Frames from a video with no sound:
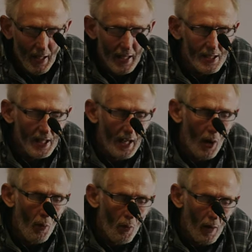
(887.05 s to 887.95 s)
It's
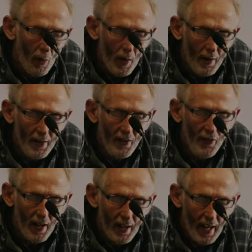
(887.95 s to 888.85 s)
a
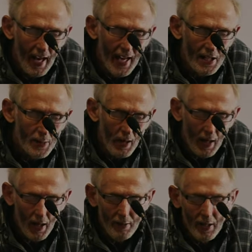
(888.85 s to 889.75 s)
wonderful
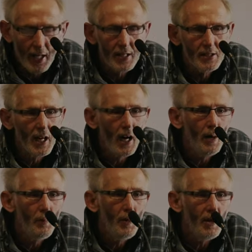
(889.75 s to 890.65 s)

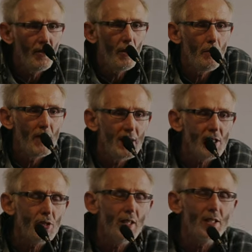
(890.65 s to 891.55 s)
example of a
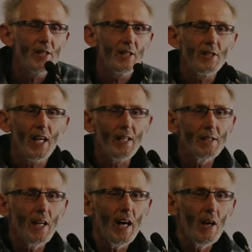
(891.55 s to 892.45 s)
ministry to the
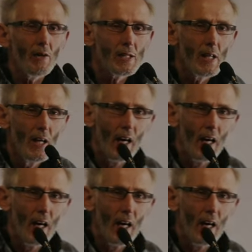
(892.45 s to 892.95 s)
Gentiles,